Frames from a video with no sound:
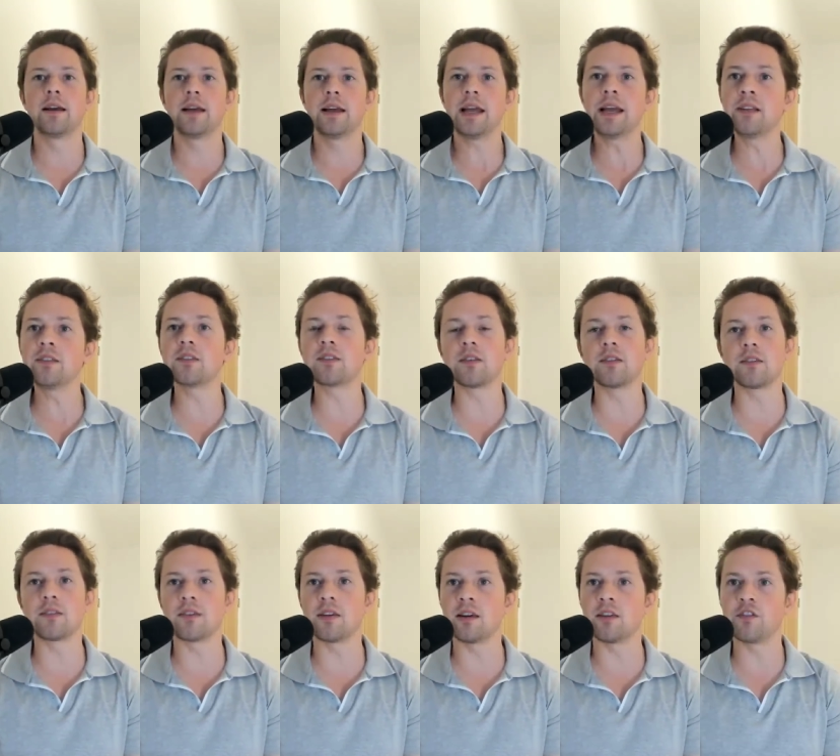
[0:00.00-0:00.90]

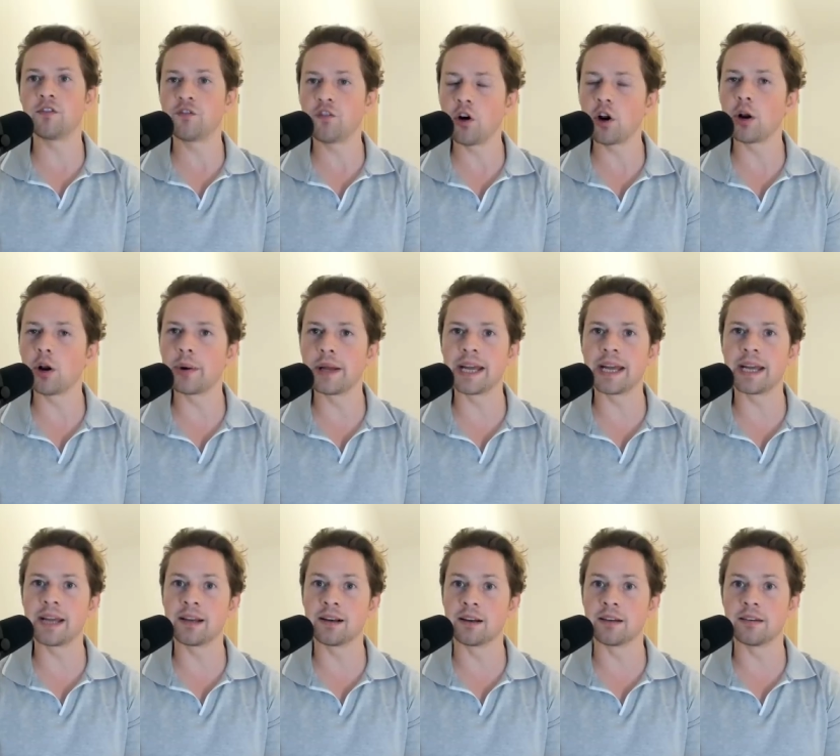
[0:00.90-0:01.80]
instances following
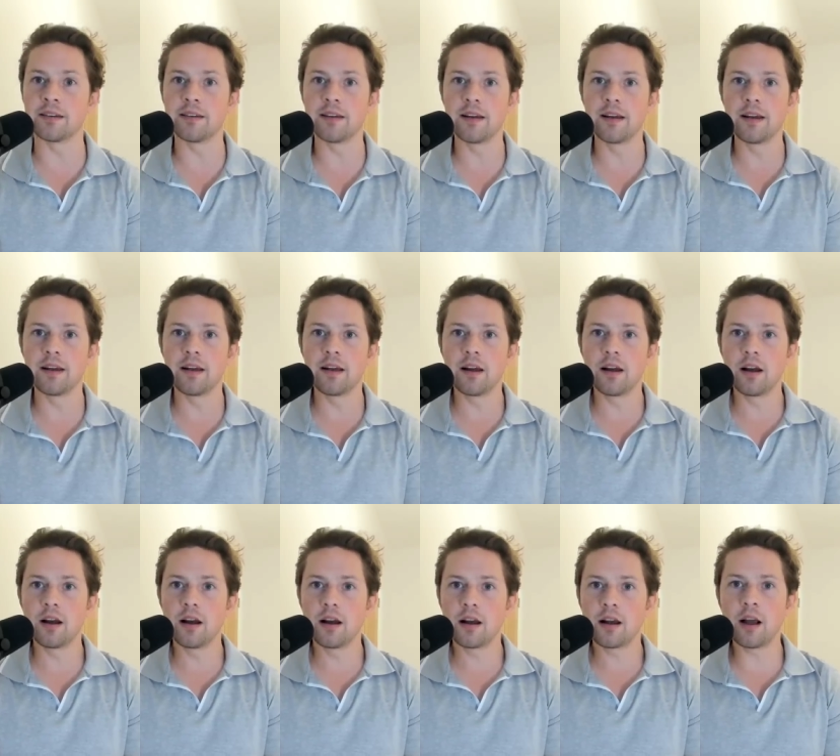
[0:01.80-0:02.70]
England
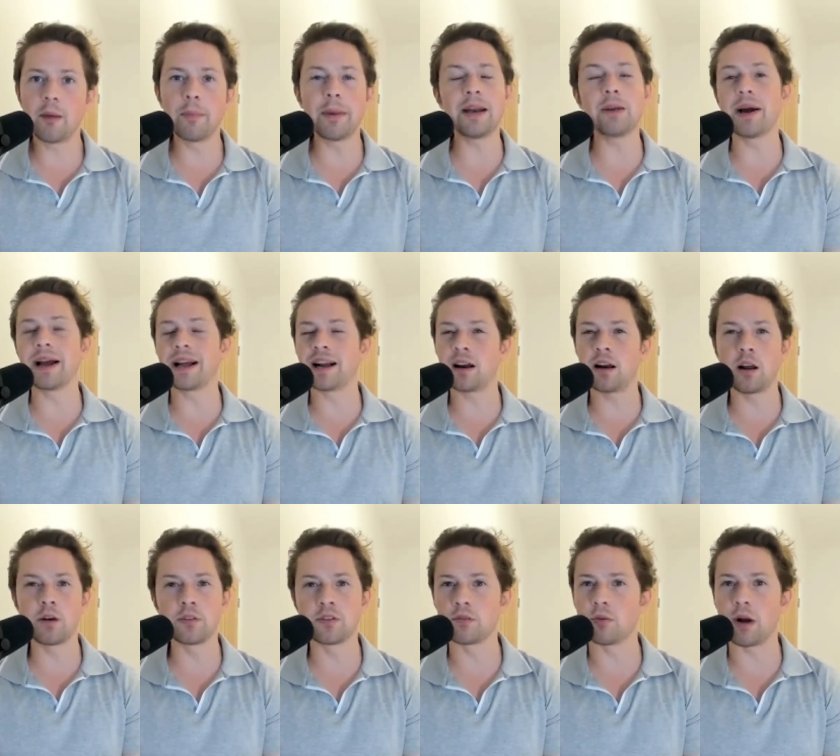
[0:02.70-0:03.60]
come anywhere
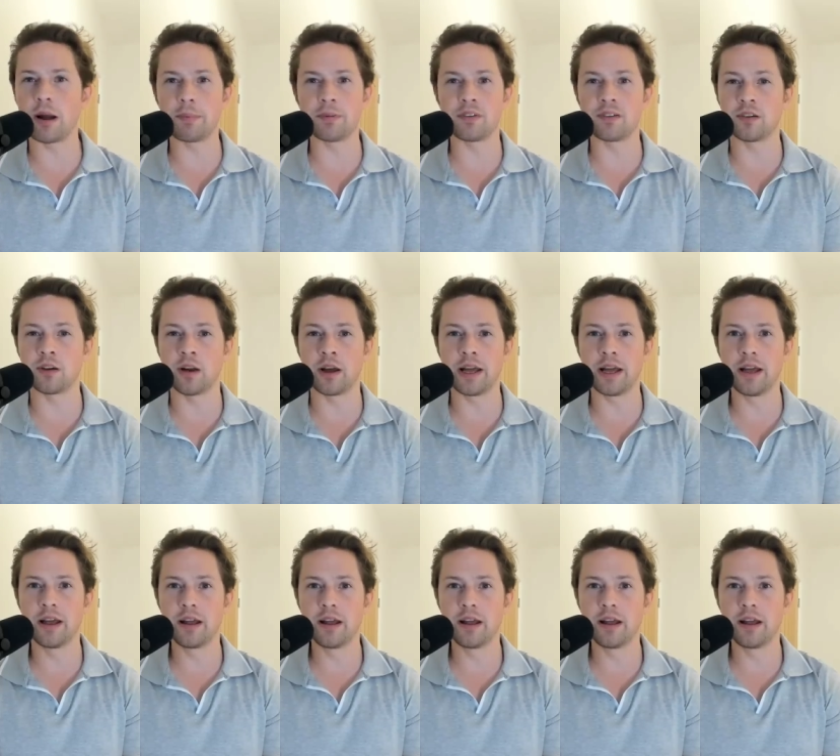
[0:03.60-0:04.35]
close to what happened tonight.